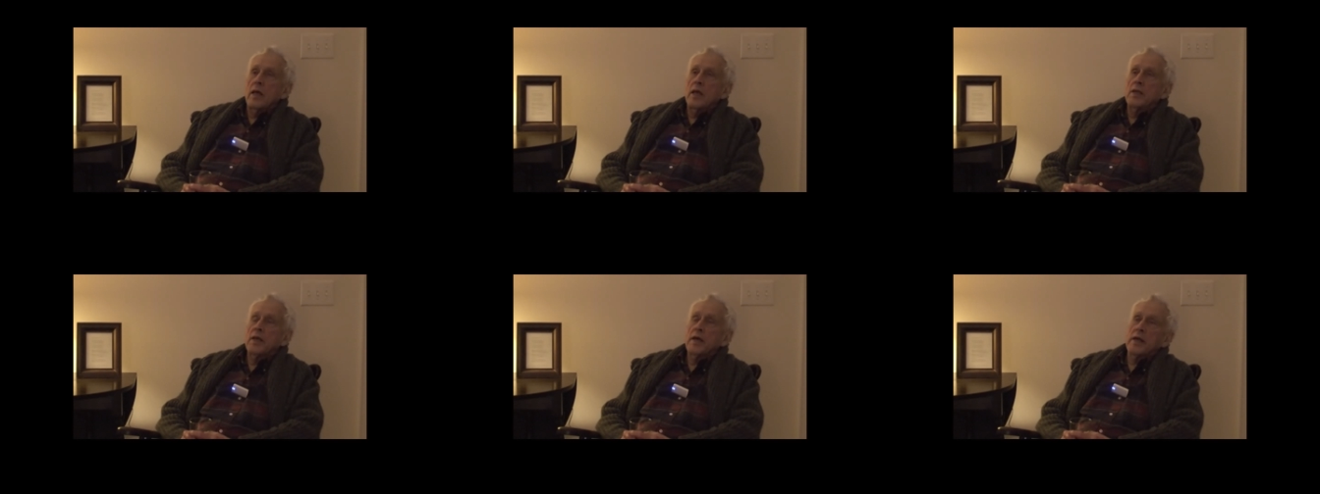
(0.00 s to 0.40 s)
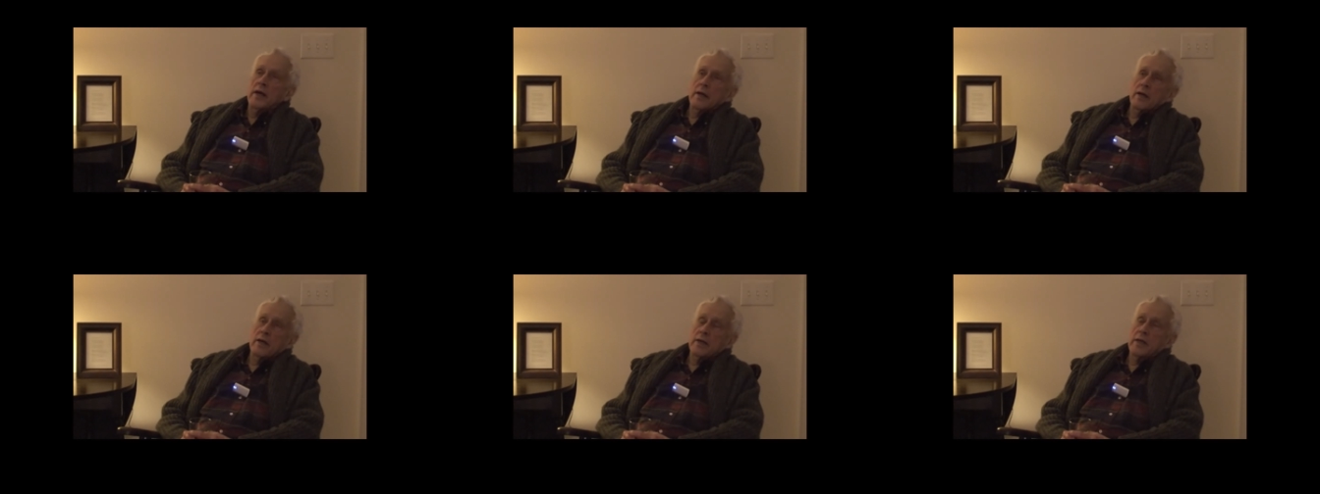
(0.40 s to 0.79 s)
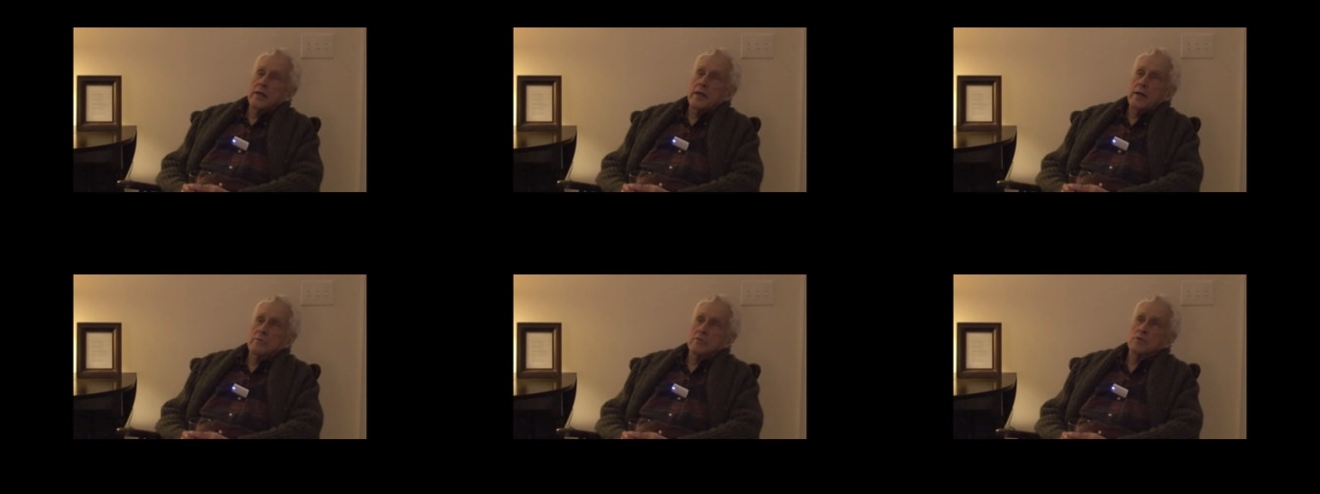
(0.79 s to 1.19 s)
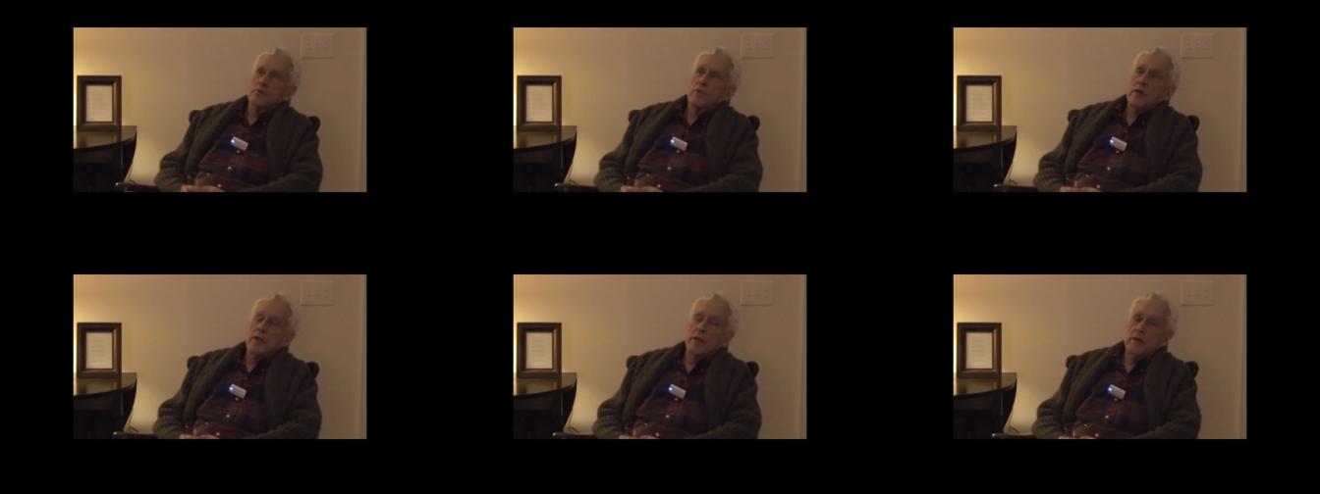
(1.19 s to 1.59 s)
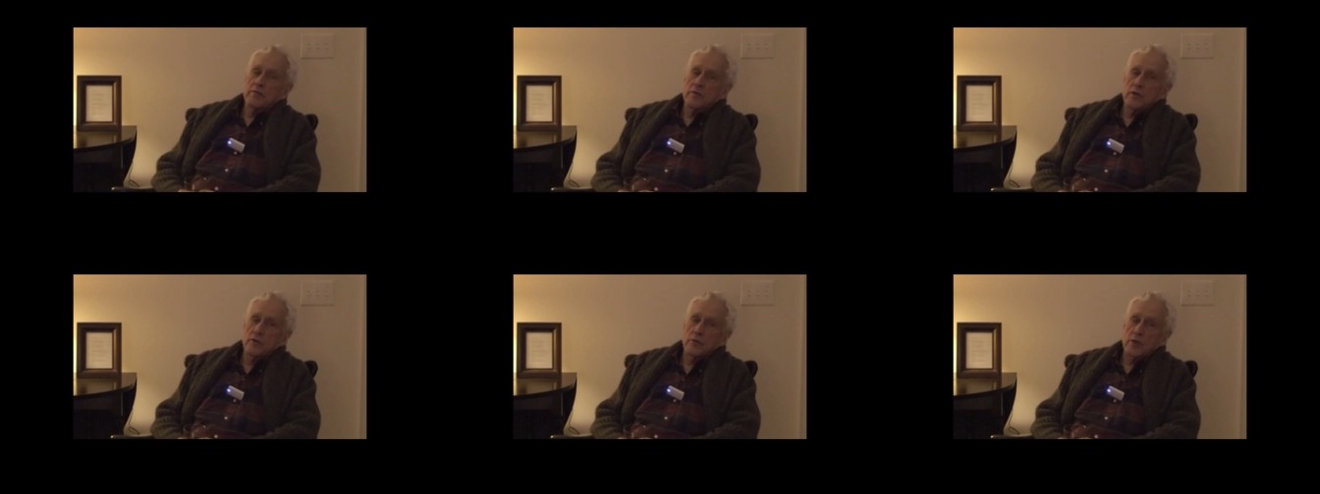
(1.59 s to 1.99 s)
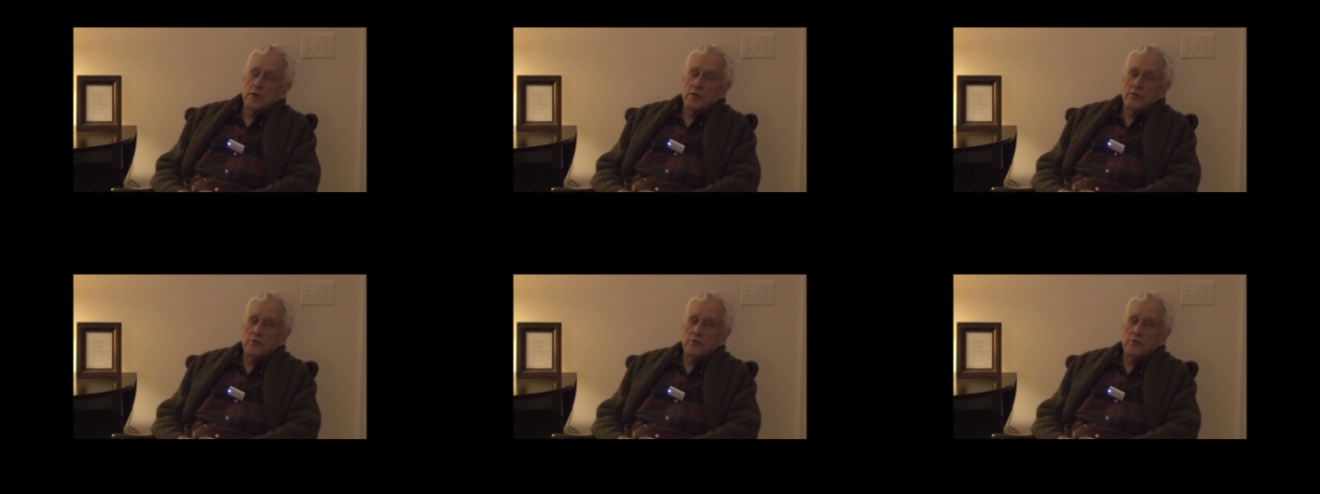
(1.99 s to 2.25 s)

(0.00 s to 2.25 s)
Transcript: and yet, I, again, I was well enough known in